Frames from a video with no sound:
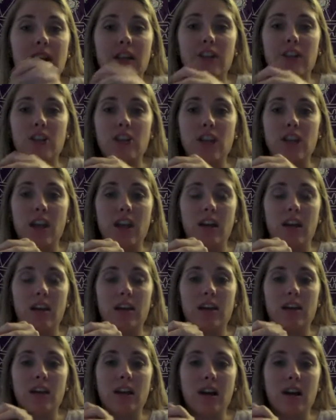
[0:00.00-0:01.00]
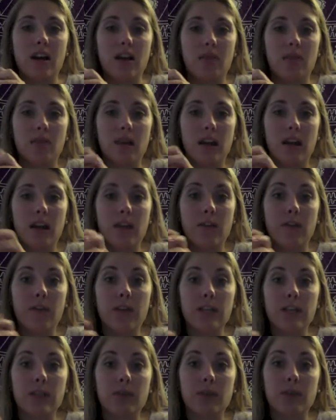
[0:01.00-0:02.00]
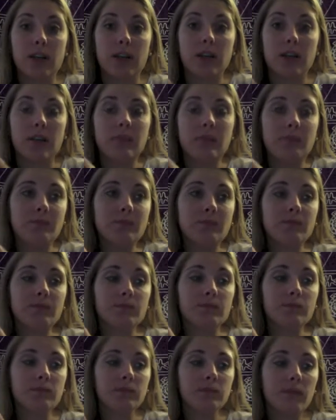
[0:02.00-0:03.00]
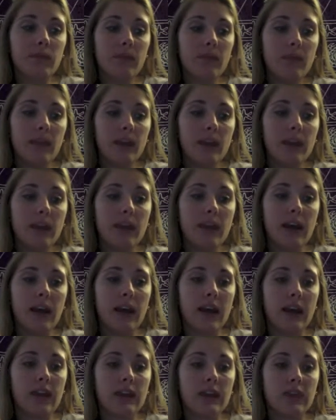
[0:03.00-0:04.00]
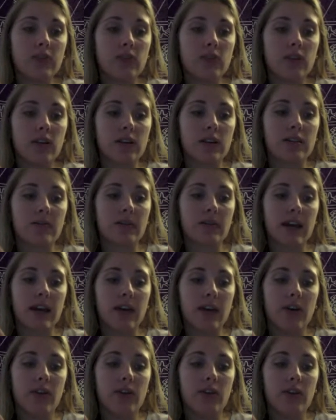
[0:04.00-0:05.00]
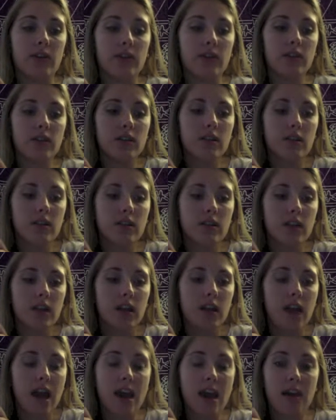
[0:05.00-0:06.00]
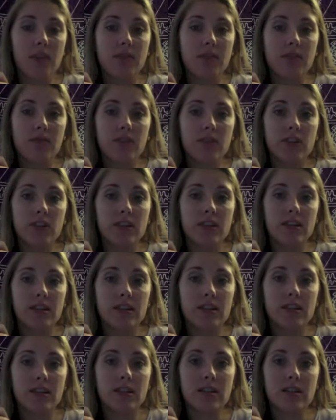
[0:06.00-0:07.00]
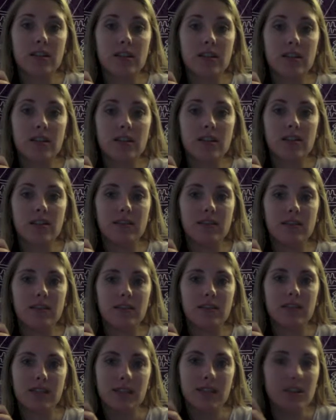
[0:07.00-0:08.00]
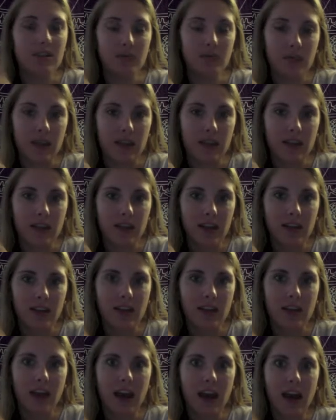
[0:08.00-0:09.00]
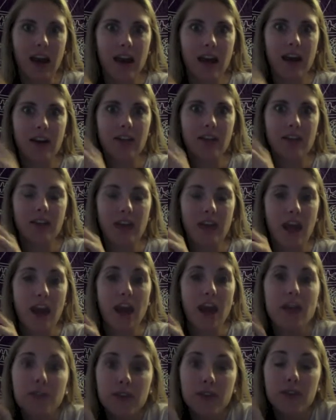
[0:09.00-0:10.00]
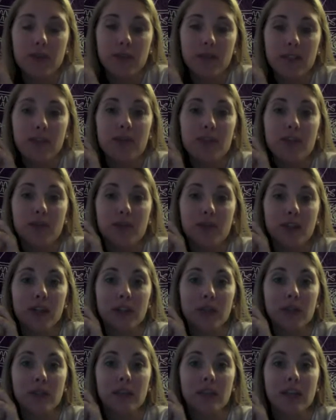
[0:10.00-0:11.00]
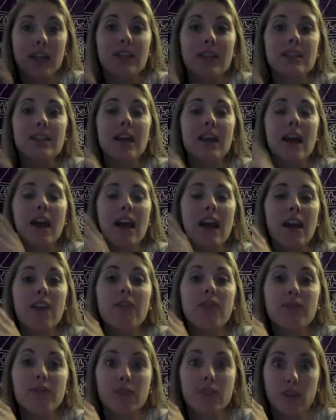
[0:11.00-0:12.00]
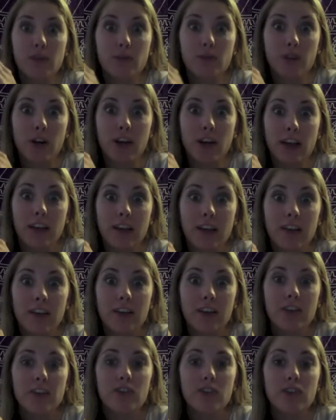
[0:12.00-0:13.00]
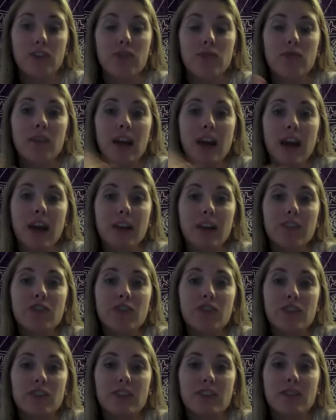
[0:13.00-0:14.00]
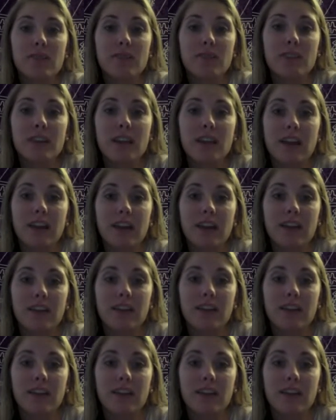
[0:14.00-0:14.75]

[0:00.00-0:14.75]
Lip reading: shared on my Facebook that talks about how to just deal with it. Like, how, like, everyone is going through this. Everyone. So you gotta just be like,